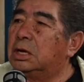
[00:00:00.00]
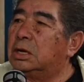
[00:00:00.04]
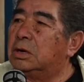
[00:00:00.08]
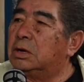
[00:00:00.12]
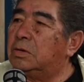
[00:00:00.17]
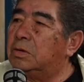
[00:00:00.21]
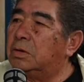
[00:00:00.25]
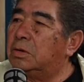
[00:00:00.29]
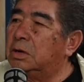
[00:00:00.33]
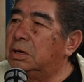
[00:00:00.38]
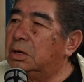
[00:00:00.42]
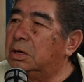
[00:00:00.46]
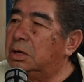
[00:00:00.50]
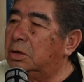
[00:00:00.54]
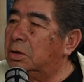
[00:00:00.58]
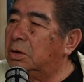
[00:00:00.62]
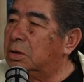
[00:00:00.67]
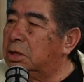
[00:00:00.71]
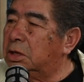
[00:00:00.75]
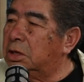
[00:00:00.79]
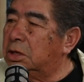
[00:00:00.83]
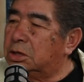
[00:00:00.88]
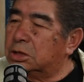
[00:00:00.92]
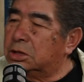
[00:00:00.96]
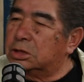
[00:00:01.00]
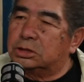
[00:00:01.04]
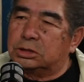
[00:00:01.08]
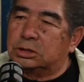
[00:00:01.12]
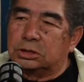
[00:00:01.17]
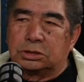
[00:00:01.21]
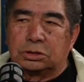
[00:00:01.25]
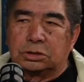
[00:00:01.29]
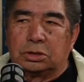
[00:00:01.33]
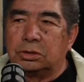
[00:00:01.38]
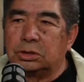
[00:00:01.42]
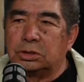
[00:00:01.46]
Er, you know, this
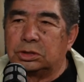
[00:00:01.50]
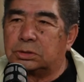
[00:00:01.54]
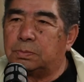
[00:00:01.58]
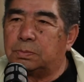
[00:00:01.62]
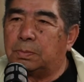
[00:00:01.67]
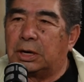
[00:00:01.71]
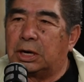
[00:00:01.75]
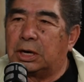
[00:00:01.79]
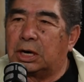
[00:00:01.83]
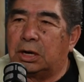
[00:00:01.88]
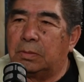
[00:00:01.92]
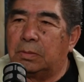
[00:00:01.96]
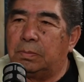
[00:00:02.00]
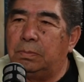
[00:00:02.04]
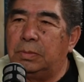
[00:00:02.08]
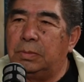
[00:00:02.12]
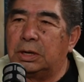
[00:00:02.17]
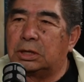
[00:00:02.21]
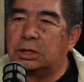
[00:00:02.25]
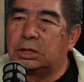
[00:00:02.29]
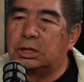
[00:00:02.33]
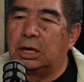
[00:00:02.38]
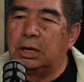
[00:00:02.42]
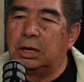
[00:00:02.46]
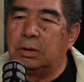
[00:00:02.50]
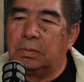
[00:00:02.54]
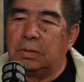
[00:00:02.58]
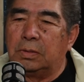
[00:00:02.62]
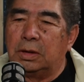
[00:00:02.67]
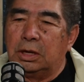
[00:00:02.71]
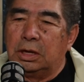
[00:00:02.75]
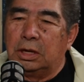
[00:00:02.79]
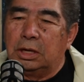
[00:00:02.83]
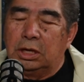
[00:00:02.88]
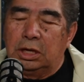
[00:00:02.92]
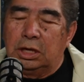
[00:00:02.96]
is going to spark up big time.
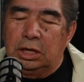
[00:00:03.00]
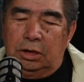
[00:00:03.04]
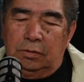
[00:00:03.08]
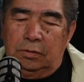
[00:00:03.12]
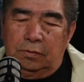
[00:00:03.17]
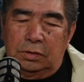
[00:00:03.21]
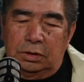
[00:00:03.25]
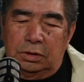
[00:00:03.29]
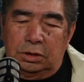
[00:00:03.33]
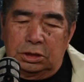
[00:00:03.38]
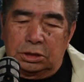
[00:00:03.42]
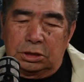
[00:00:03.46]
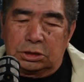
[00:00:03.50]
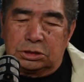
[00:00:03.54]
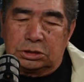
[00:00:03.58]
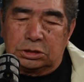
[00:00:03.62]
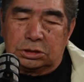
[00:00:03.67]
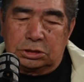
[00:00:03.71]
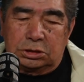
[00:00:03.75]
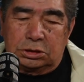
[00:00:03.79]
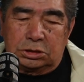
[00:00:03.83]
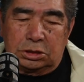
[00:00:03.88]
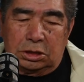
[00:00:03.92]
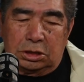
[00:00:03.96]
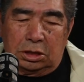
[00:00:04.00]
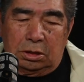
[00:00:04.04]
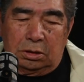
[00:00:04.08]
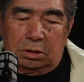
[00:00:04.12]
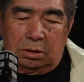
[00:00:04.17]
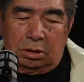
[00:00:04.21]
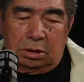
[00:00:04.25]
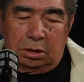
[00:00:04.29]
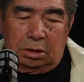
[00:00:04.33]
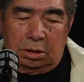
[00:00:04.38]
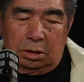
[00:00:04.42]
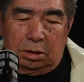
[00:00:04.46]
Even this
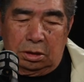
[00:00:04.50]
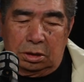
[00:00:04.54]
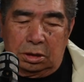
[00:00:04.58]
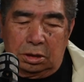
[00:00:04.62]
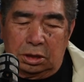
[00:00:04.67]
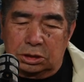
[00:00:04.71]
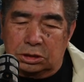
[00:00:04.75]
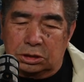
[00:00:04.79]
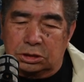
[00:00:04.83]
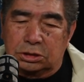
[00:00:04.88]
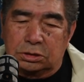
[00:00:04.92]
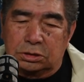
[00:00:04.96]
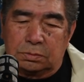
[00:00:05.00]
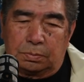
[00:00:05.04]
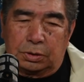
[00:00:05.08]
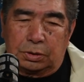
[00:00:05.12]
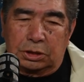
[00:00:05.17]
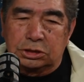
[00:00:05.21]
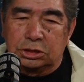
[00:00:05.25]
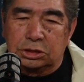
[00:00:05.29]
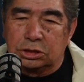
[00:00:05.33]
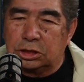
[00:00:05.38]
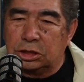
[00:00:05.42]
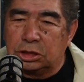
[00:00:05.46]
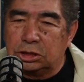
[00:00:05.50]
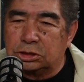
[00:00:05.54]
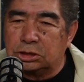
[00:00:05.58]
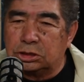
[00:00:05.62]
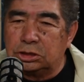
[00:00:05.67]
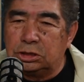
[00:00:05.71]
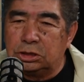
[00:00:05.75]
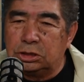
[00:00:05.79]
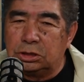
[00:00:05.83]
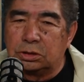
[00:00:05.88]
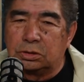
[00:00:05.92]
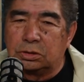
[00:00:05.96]
uh, this
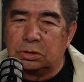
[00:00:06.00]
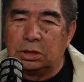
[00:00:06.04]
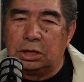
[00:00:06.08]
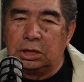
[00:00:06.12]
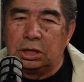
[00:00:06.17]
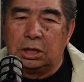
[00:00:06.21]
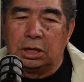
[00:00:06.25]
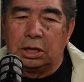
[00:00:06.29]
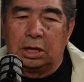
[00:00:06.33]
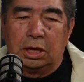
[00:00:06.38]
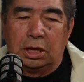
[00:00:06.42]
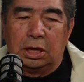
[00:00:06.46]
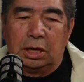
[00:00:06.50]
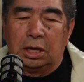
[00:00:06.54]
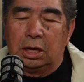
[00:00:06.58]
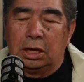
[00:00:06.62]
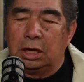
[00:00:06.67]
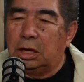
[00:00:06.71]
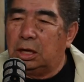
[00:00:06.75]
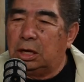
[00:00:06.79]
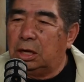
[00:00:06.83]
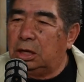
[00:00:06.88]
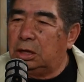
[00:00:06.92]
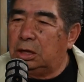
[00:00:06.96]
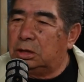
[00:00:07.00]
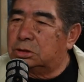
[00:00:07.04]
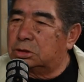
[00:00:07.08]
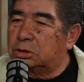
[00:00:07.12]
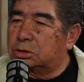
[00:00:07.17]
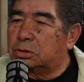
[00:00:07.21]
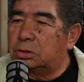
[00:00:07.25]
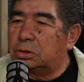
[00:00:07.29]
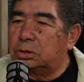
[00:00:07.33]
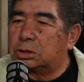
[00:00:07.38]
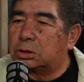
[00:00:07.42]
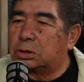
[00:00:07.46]
presentation here today it's
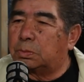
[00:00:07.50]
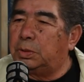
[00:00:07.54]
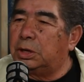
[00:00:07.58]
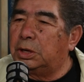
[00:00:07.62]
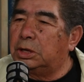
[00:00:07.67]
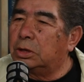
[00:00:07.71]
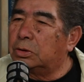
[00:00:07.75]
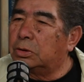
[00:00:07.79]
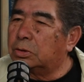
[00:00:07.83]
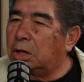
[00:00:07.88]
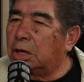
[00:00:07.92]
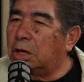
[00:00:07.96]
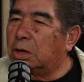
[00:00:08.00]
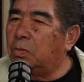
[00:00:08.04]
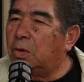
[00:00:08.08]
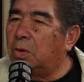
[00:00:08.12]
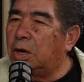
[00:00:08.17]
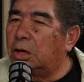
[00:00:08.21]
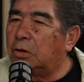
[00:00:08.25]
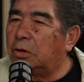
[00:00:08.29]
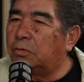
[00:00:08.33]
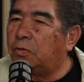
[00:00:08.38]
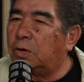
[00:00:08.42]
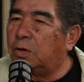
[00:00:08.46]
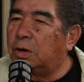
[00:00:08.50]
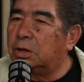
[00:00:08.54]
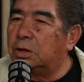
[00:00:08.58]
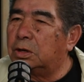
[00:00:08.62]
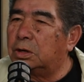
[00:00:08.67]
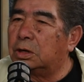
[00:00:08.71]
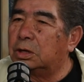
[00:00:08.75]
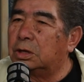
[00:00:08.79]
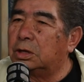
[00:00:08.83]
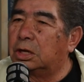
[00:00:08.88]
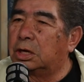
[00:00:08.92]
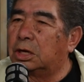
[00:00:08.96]
just going to spread out like
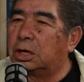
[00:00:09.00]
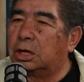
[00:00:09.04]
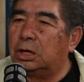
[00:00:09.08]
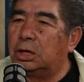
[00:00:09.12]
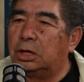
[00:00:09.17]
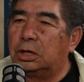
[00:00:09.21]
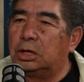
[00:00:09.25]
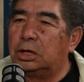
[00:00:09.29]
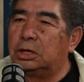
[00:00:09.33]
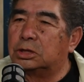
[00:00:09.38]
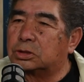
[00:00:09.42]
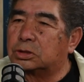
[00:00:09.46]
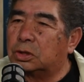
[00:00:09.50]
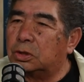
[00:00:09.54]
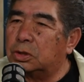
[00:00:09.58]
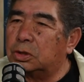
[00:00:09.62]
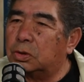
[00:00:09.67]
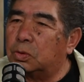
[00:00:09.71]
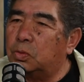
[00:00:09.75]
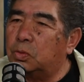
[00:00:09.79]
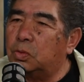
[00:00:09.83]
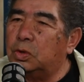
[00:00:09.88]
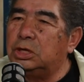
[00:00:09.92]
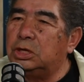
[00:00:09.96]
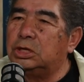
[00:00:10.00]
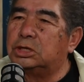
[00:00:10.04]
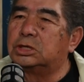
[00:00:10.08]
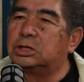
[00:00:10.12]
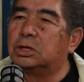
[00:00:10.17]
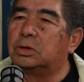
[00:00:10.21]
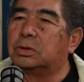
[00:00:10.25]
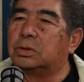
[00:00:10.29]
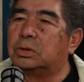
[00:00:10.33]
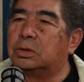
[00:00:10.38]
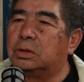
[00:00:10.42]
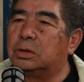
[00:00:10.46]
wildfire. Like mm-hmm. it, it's going to reach
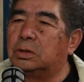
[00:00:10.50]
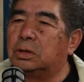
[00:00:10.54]
out Amen.